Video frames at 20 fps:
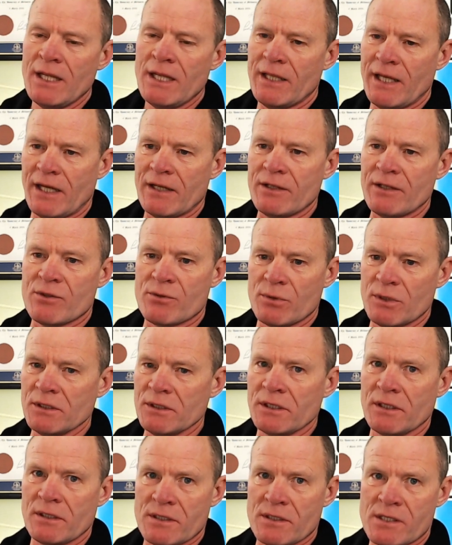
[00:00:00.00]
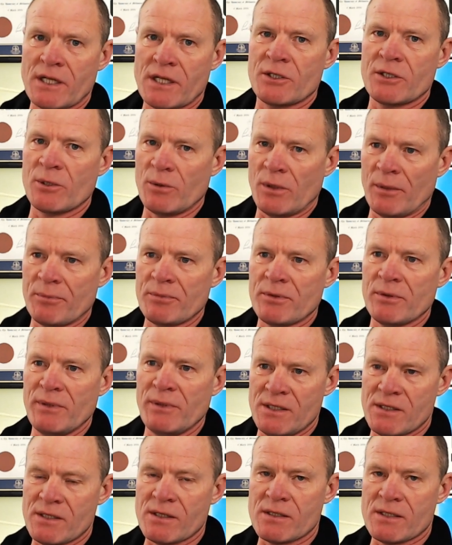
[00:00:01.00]
that is really going to set you up to
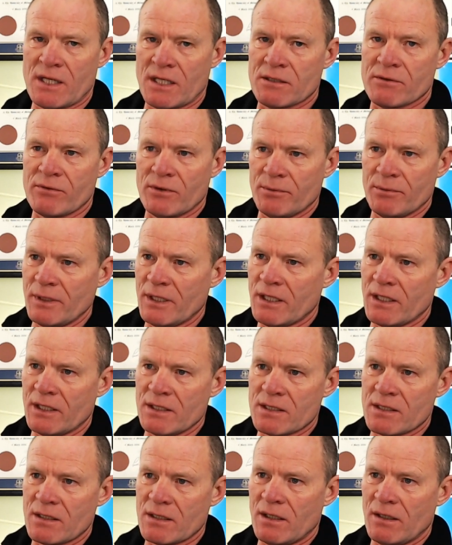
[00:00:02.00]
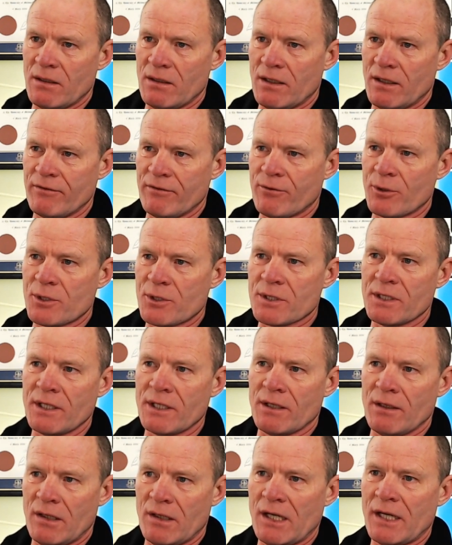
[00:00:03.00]
be successful because uh, unfortunately,
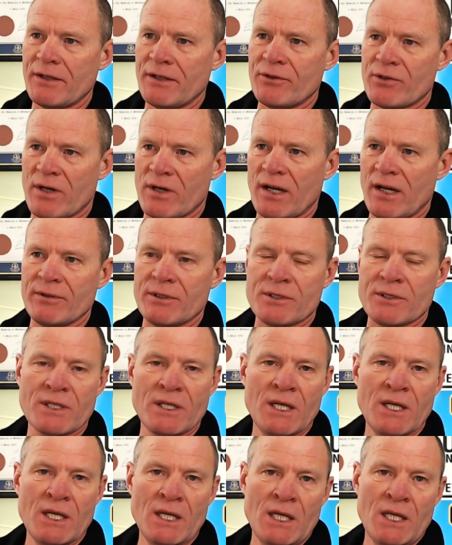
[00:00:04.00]
a lot of drivers